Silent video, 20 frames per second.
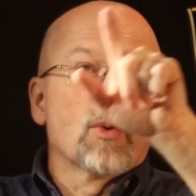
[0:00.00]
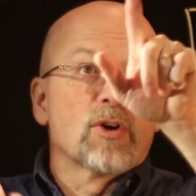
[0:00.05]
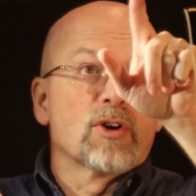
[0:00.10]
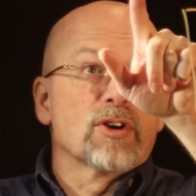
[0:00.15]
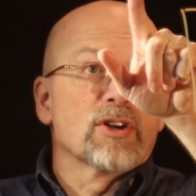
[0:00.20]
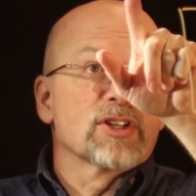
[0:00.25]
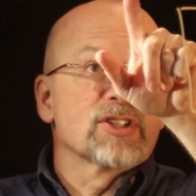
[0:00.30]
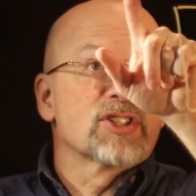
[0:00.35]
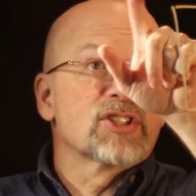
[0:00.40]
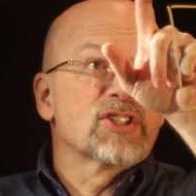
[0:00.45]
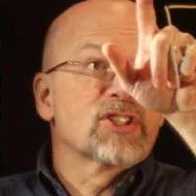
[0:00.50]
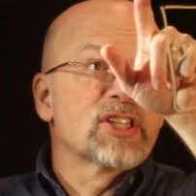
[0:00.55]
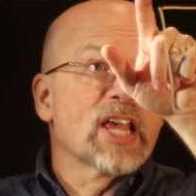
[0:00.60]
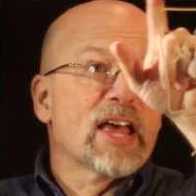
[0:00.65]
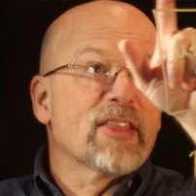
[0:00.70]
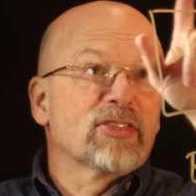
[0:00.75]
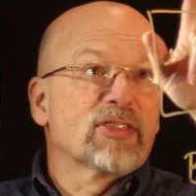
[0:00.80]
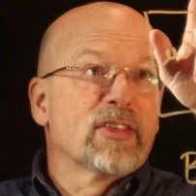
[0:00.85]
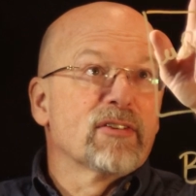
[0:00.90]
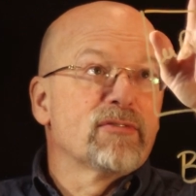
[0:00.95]
order to
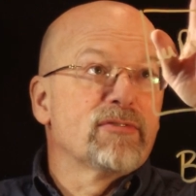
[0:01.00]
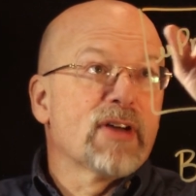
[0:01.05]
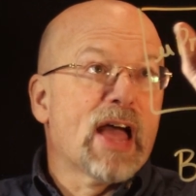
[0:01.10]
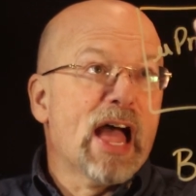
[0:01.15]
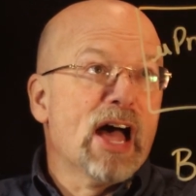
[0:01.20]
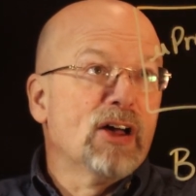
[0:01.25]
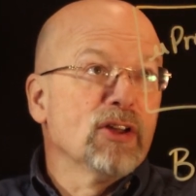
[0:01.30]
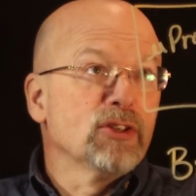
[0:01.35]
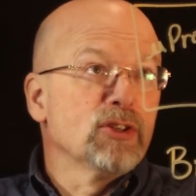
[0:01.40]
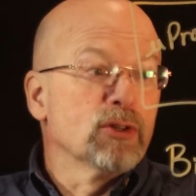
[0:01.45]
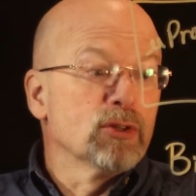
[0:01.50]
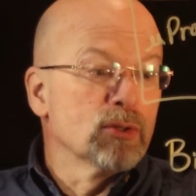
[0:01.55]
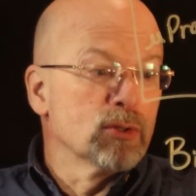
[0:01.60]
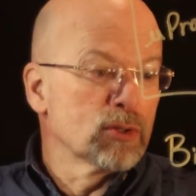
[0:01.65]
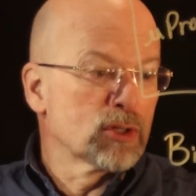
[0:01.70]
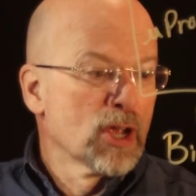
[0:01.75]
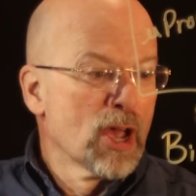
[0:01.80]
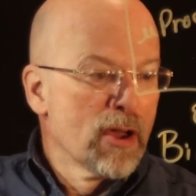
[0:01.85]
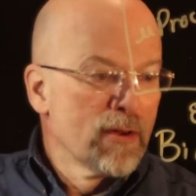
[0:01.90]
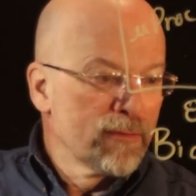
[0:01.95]
set the
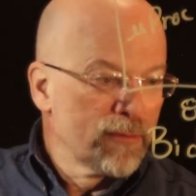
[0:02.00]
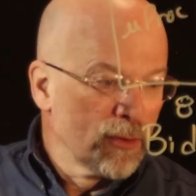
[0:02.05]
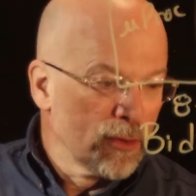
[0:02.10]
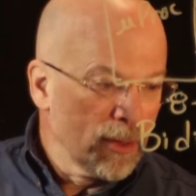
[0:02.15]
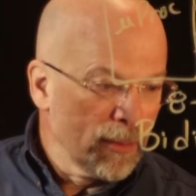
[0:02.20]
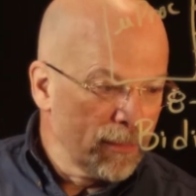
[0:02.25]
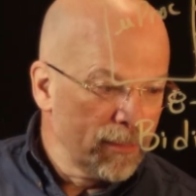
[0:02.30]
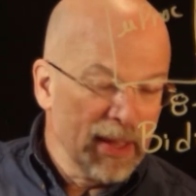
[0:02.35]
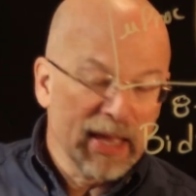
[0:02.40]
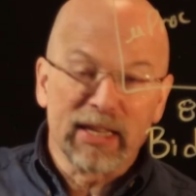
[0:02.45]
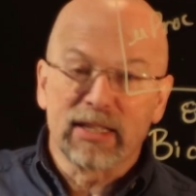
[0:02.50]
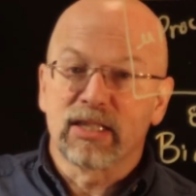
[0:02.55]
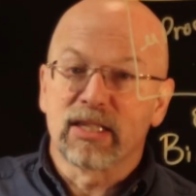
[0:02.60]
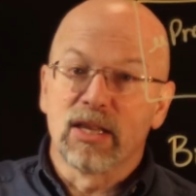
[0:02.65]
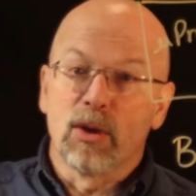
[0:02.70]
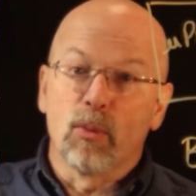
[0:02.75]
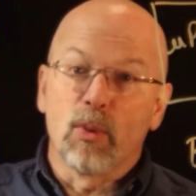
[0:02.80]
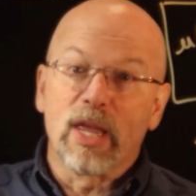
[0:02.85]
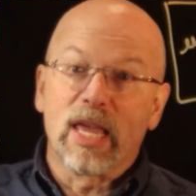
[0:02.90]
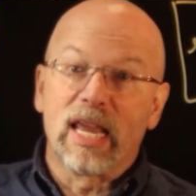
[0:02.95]
values for the bits
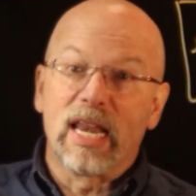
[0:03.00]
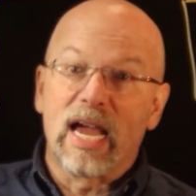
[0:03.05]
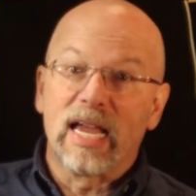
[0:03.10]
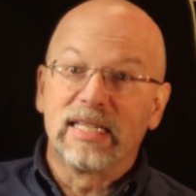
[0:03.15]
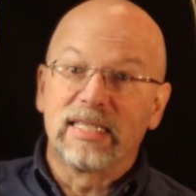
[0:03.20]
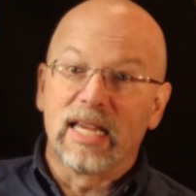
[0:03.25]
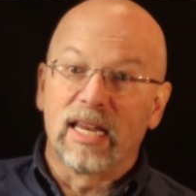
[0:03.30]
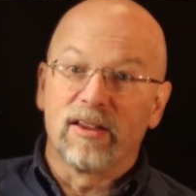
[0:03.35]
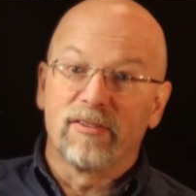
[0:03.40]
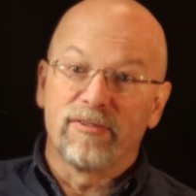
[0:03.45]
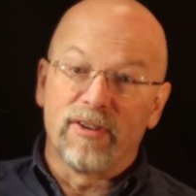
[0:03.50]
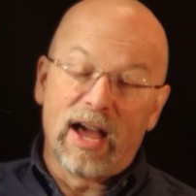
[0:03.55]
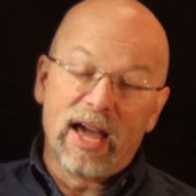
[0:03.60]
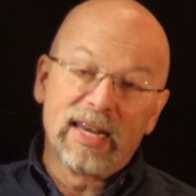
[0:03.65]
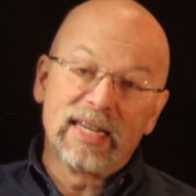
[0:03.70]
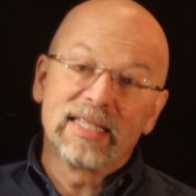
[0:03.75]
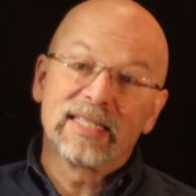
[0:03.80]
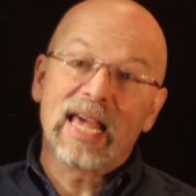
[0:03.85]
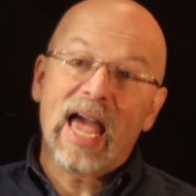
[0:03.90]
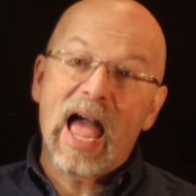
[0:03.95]
that we had
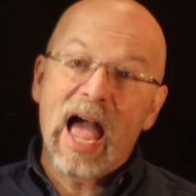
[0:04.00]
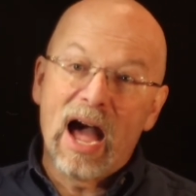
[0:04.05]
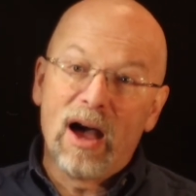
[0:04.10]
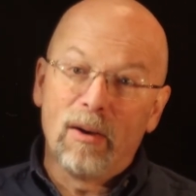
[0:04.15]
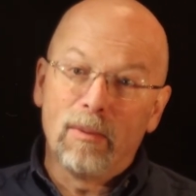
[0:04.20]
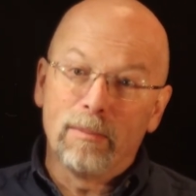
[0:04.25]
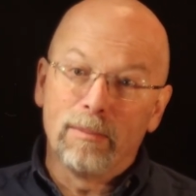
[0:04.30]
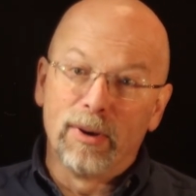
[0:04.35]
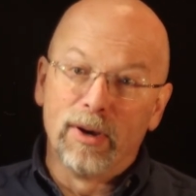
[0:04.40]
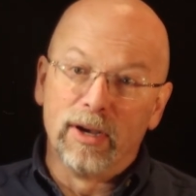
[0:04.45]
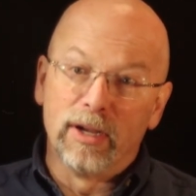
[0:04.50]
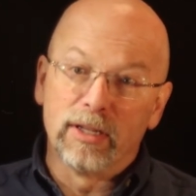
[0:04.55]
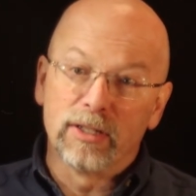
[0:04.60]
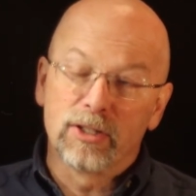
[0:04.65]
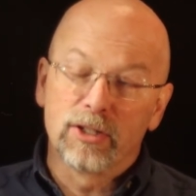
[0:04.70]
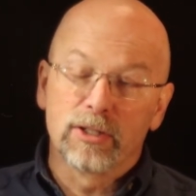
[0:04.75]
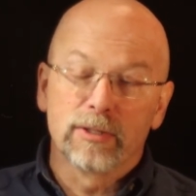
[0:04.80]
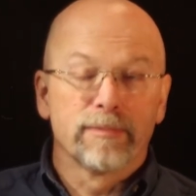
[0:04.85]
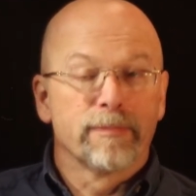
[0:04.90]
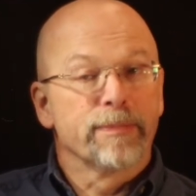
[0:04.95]
identified as
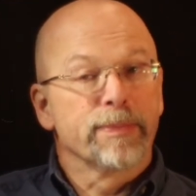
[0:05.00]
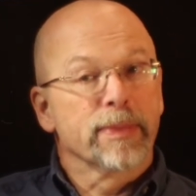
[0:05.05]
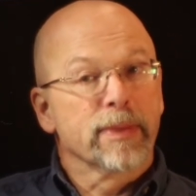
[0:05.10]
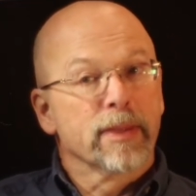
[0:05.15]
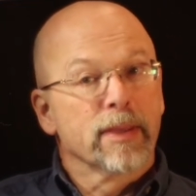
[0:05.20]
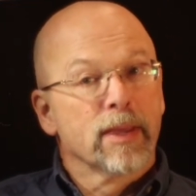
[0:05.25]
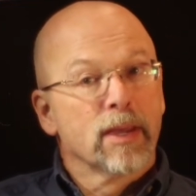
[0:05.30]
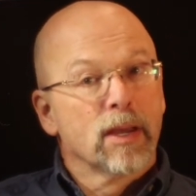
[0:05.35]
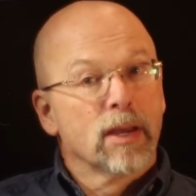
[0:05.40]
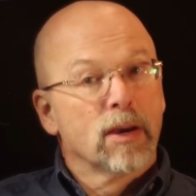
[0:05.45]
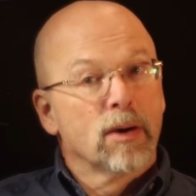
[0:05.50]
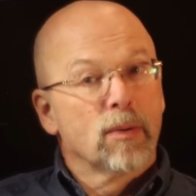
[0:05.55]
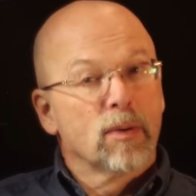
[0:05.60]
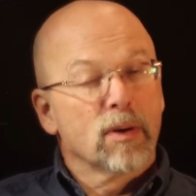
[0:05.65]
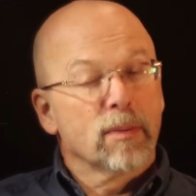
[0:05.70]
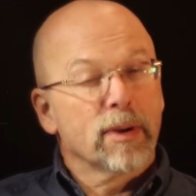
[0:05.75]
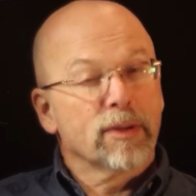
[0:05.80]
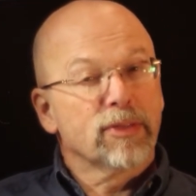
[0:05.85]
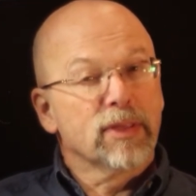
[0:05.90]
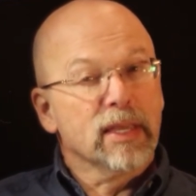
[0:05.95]
outputs.
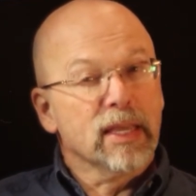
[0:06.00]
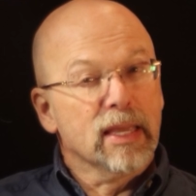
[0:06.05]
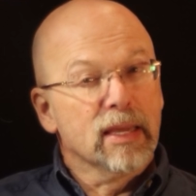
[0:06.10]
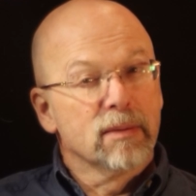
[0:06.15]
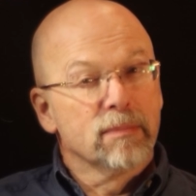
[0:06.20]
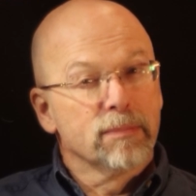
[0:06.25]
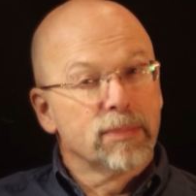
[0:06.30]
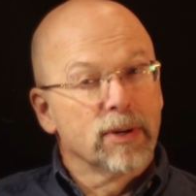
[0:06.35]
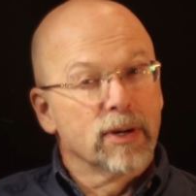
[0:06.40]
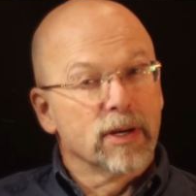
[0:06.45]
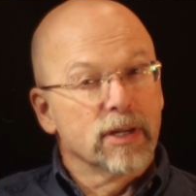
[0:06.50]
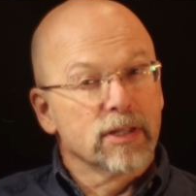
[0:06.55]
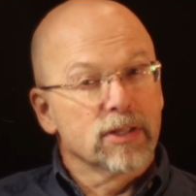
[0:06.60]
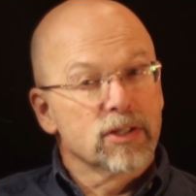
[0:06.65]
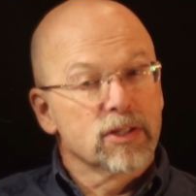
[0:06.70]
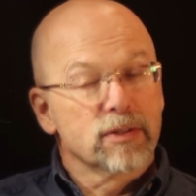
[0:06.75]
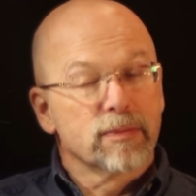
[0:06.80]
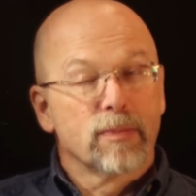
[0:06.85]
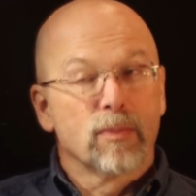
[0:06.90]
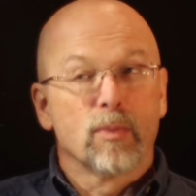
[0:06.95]
What about the
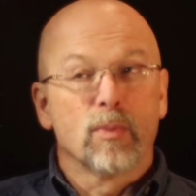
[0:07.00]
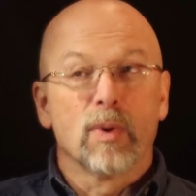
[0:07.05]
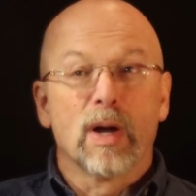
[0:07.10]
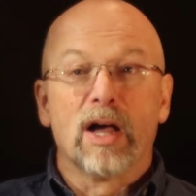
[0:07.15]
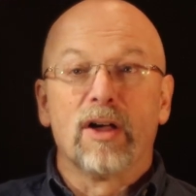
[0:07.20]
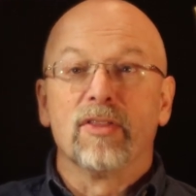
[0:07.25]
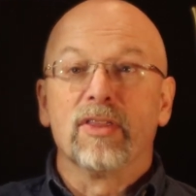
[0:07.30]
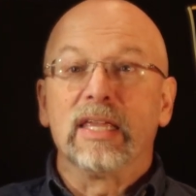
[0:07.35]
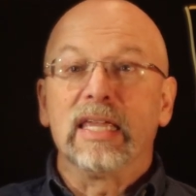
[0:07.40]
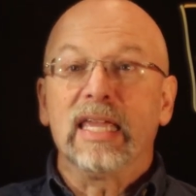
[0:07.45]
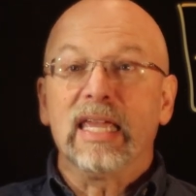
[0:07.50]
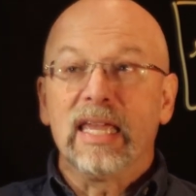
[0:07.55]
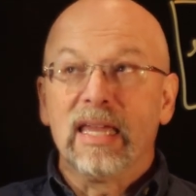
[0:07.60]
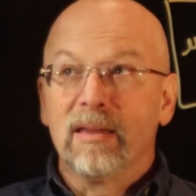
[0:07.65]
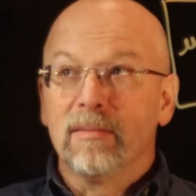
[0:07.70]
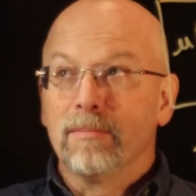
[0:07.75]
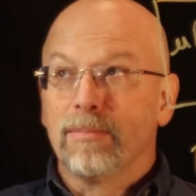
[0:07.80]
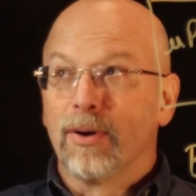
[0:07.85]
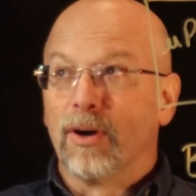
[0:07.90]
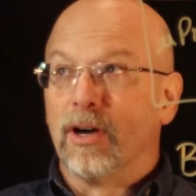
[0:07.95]
inputs? Well, the
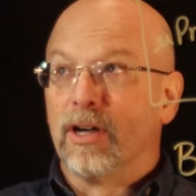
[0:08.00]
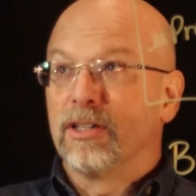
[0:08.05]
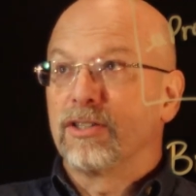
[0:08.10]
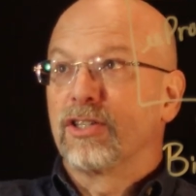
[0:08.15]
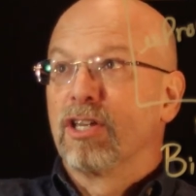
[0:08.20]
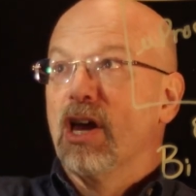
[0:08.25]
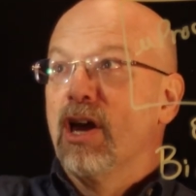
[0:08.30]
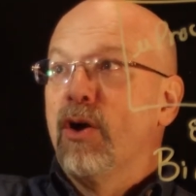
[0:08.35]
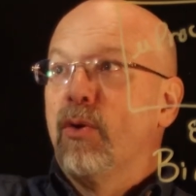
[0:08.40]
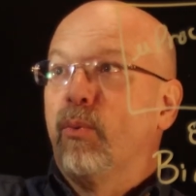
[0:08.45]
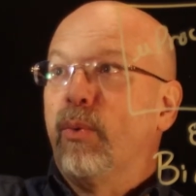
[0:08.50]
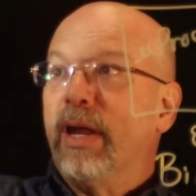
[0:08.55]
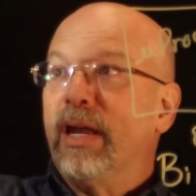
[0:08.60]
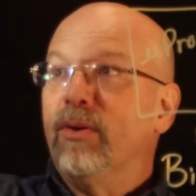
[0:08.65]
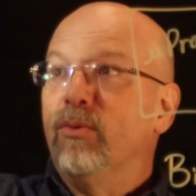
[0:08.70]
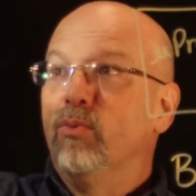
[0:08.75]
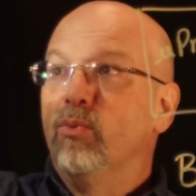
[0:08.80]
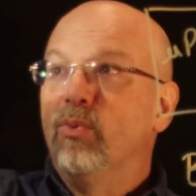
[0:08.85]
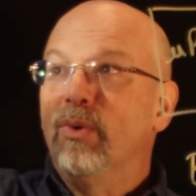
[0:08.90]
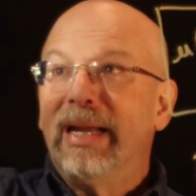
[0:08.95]
inputs, we
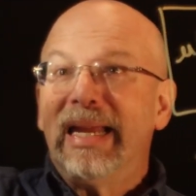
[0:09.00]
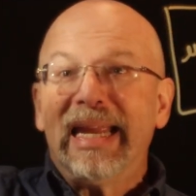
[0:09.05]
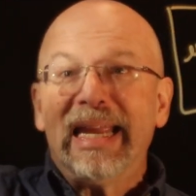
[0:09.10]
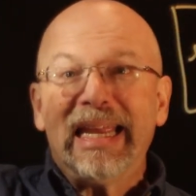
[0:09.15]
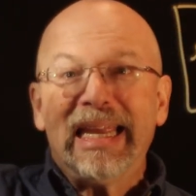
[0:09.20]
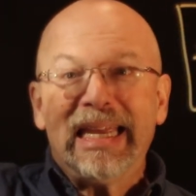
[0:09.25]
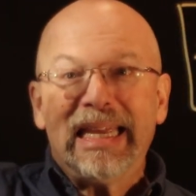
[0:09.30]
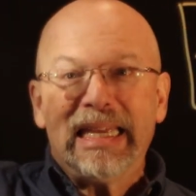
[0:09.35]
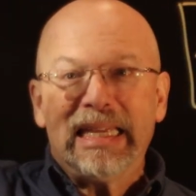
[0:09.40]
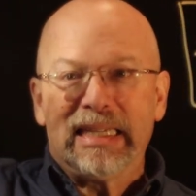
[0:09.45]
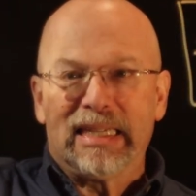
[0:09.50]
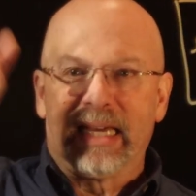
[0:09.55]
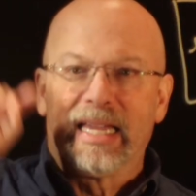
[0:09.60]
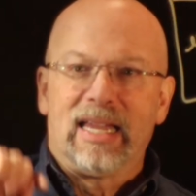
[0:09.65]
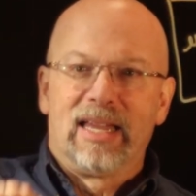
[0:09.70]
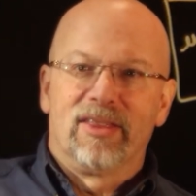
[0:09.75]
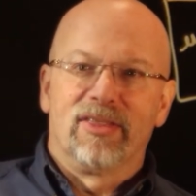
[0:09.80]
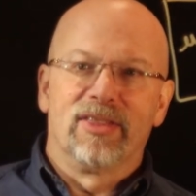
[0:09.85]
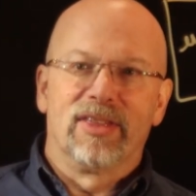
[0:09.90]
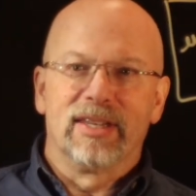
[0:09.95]
read
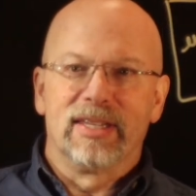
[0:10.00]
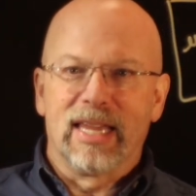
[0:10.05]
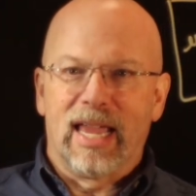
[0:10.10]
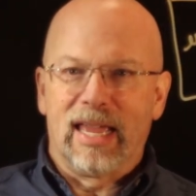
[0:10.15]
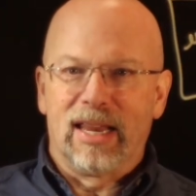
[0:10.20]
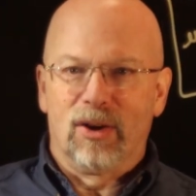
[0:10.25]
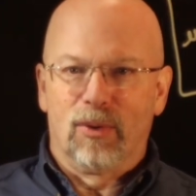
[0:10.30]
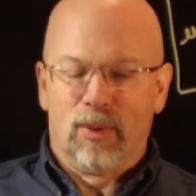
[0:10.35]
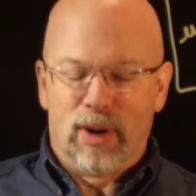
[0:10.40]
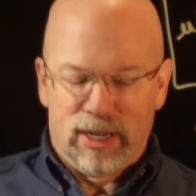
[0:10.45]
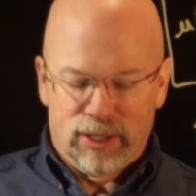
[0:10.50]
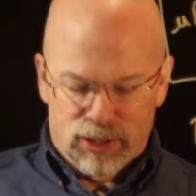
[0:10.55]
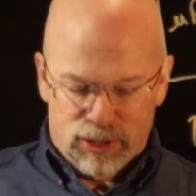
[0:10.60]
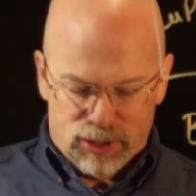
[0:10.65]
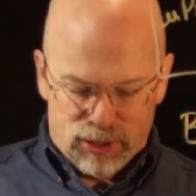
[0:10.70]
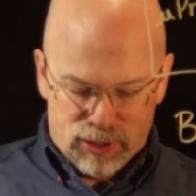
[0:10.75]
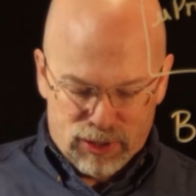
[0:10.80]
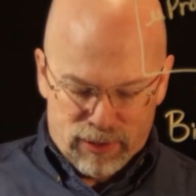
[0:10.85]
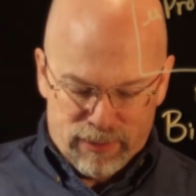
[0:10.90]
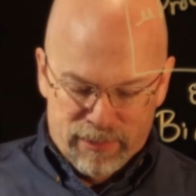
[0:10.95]
the data
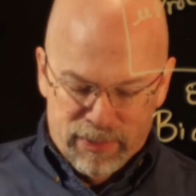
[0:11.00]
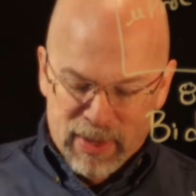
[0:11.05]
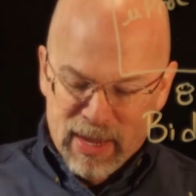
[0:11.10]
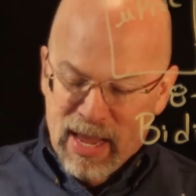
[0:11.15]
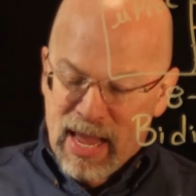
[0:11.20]
register.